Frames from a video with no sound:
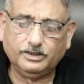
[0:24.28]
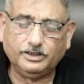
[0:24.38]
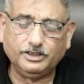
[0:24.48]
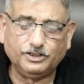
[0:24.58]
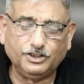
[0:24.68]

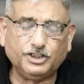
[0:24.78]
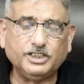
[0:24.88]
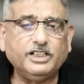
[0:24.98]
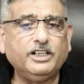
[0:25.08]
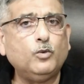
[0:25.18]

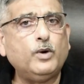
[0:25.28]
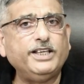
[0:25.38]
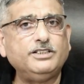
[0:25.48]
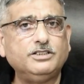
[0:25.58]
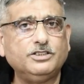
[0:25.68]
decision and a
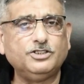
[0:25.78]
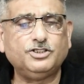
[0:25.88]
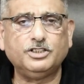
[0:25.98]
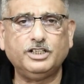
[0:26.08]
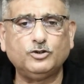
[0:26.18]
wise
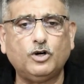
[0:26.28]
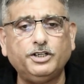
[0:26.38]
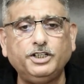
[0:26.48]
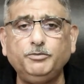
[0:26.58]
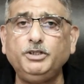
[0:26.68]
decision has
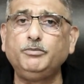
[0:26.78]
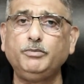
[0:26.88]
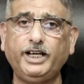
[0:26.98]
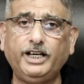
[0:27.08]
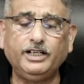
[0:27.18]
already been
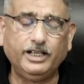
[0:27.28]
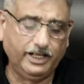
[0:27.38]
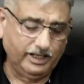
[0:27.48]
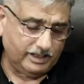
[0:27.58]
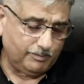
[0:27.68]
made
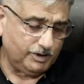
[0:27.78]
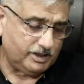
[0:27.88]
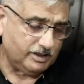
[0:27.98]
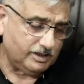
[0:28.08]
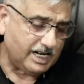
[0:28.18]
that
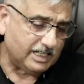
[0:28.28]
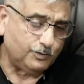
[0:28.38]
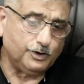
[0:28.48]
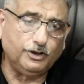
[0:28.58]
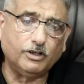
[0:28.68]
Mr.
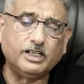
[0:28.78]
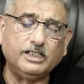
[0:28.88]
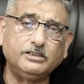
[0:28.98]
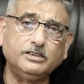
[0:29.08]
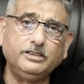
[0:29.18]
Das, with your
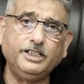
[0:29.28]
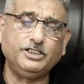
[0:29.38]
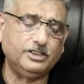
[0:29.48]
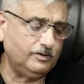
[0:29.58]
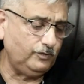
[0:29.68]

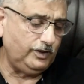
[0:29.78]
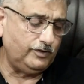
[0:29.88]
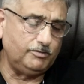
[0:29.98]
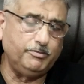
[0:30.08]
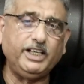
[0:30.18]
consultation we
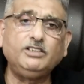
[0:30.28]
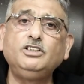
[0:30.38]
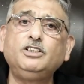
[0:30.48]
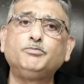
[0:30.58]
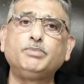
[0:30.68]
will make
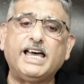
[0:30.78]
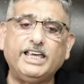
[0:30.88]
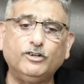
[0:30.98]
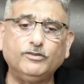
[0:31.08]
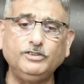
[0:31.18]
the
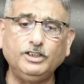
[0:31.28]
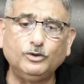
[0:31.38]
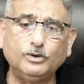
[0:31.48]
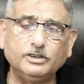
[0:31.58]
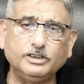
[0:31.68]
reply of the
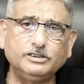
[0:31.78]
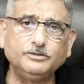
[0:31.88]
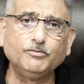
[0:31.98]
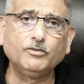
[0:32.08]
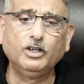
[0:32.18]
notice,
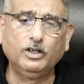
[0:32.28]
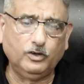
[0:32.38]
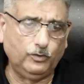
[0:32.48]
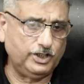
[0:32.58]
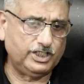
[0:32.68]

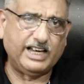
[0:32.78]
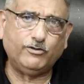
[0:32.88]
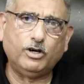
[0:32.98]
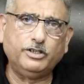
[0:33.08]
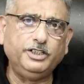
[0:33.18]
which I have
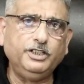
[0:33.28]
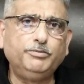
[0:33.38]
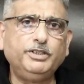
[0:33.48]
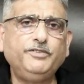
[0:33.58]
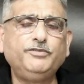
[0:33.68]
already
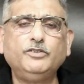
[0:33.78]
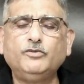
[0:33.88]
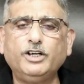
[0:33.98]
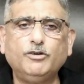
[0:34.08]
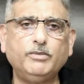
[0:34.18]
briefed in
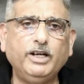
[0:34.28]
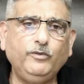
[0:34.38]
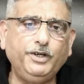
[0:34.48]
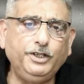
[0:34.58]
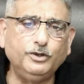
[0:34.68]
one of my
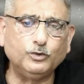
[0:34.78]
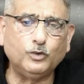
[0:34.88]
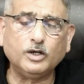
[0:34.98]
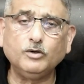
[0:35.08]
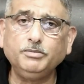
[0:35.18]
videos.
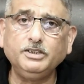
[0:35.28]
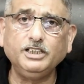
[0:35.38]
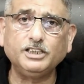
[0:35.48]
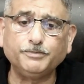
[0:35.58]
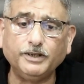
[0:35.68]
What will be the
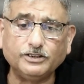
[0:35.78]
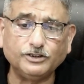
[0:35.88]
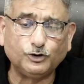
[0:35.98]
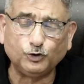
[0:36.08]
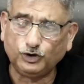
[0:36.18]

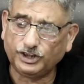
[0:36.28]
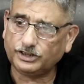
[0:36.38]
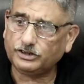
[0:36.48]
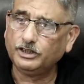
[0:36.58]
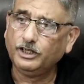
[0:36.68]
expenses to just